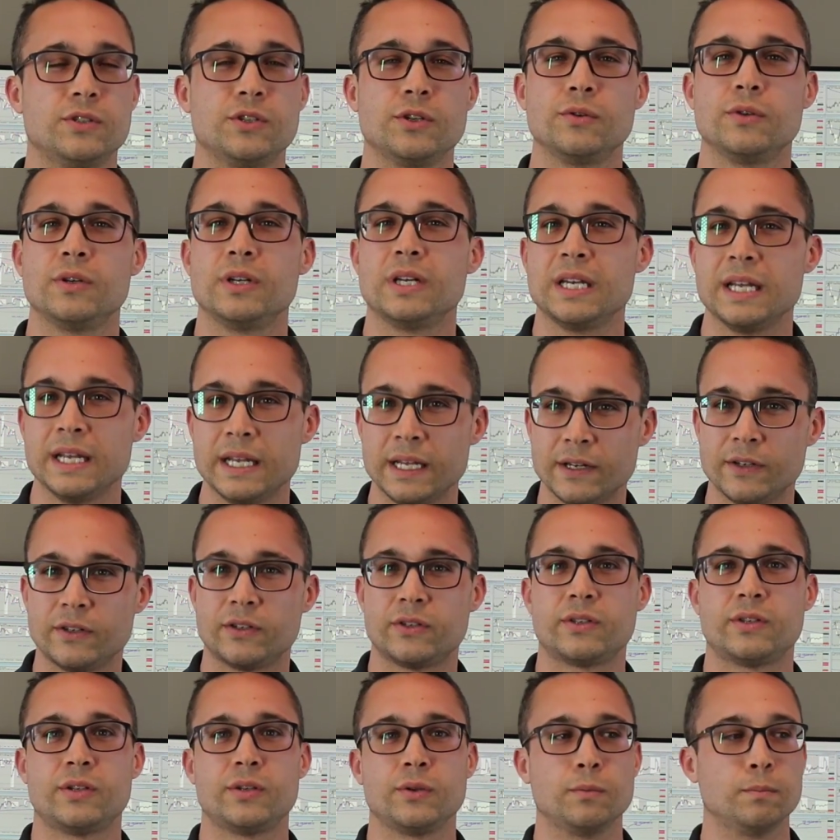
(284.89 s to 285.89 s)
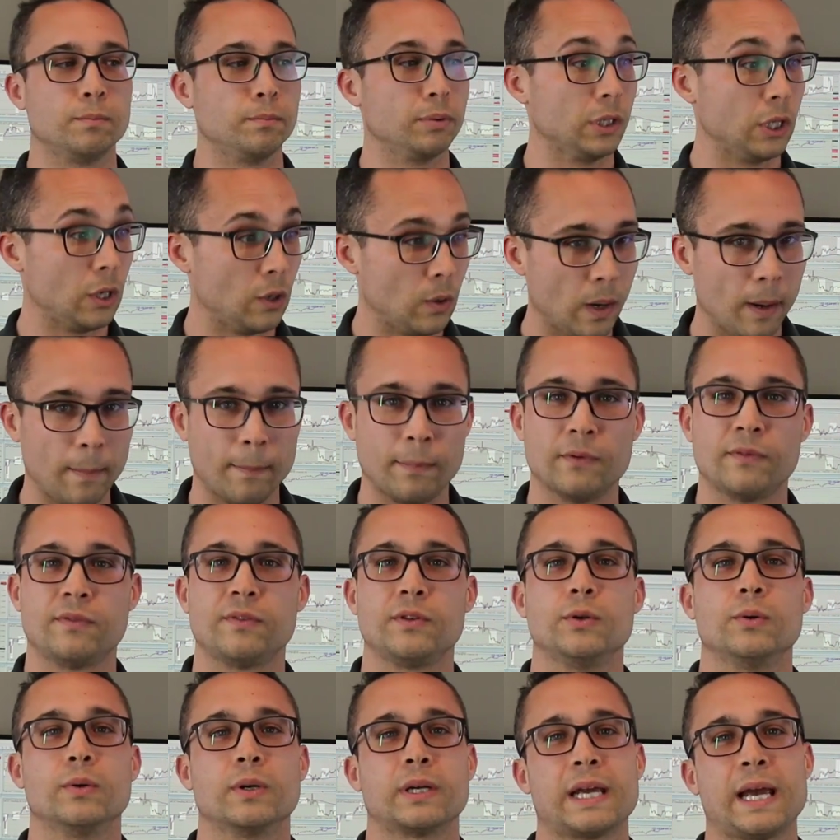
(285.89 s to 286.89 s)
You need to blow up a
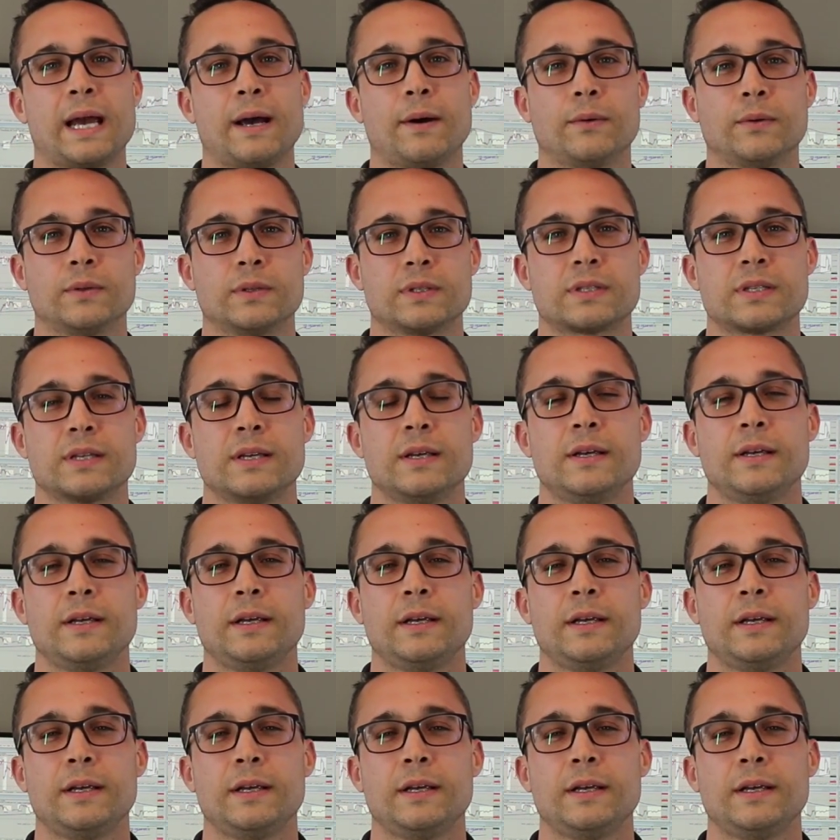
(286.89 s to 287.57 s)
few accounts.